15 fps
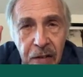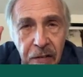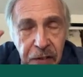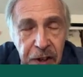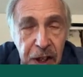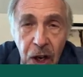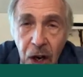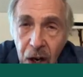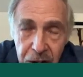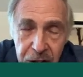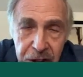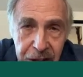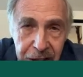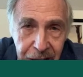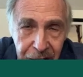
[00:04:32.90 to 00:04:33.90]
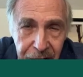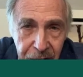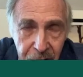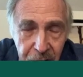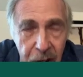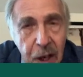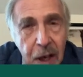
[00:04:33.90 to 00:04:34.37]
VR
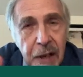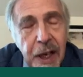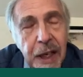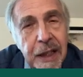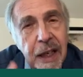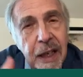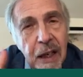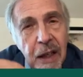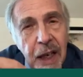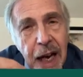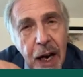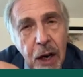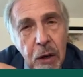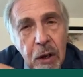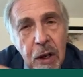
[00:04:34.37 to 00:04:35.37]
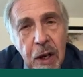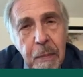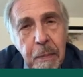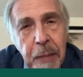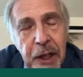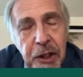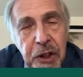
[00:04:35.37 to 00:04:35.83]
together that can allow
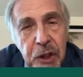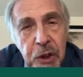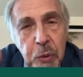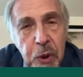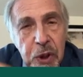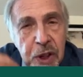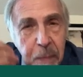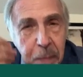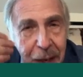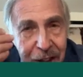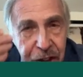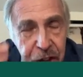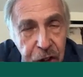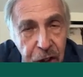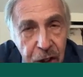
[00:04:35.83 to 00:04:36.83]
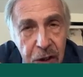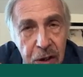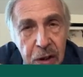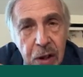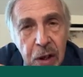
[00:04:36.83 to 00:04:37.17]
patients with dementia